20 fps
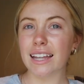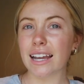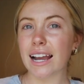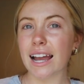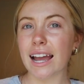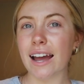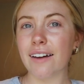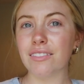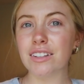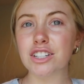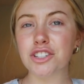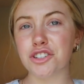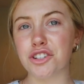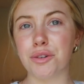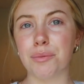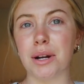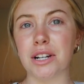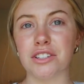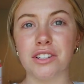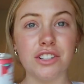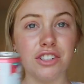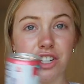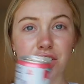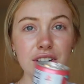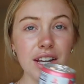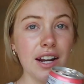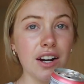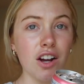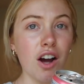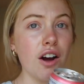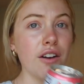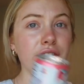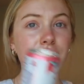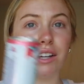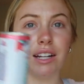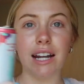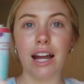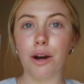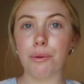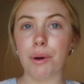Like I have these too much. I just had a coffee
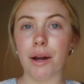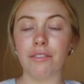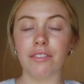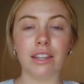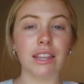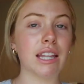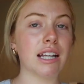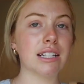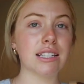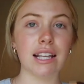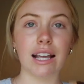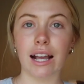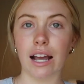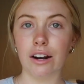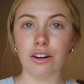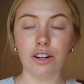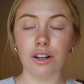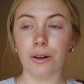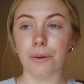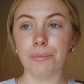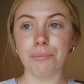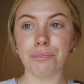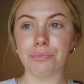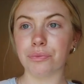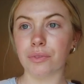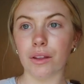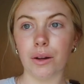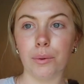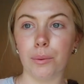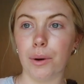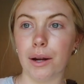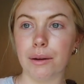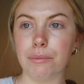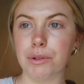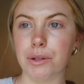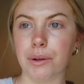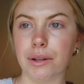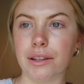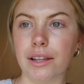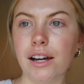and now I'm having this. Like I don't know why I'm
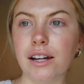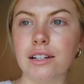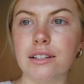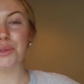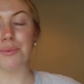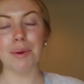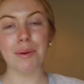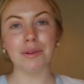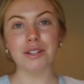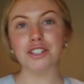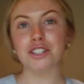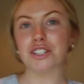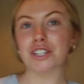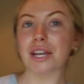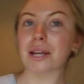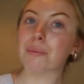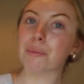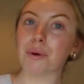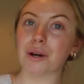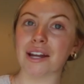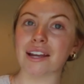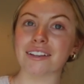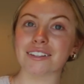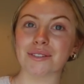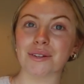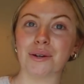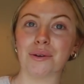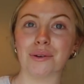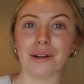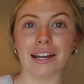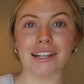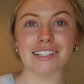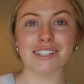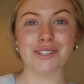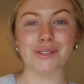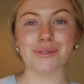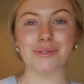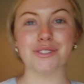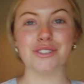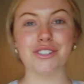doing that. So maybe I should take a break so I don't get
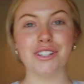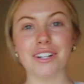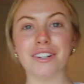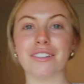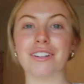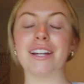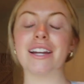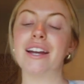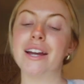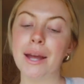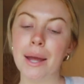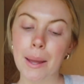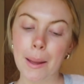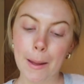so jittery.